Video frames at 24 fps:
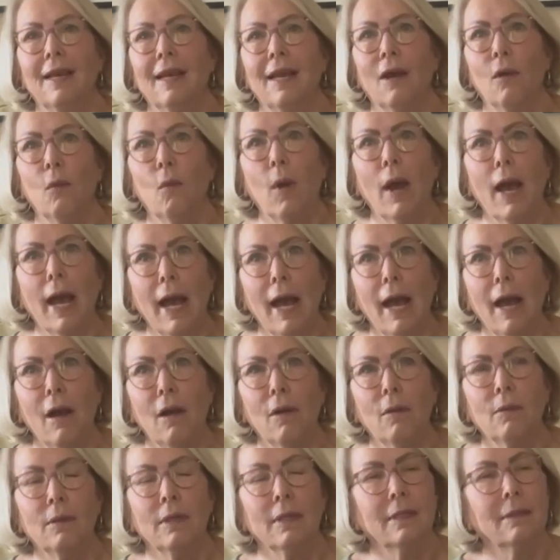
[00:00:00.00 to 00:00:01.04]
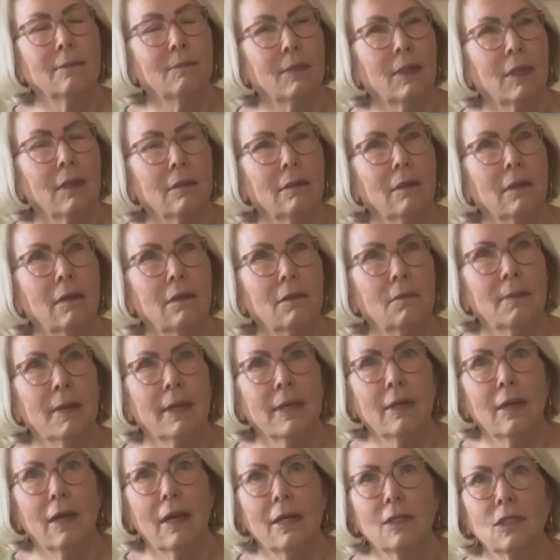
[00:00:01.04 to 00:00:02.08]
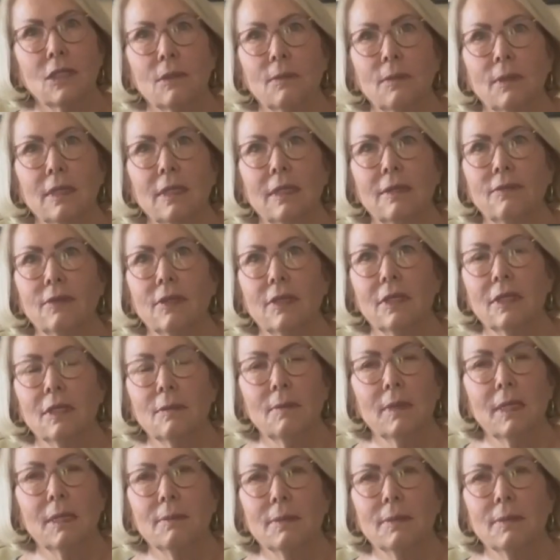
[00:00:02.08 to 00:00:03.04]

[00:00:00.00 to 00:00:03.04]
Wow, I'm like, oh my gosh, are we even going to be able to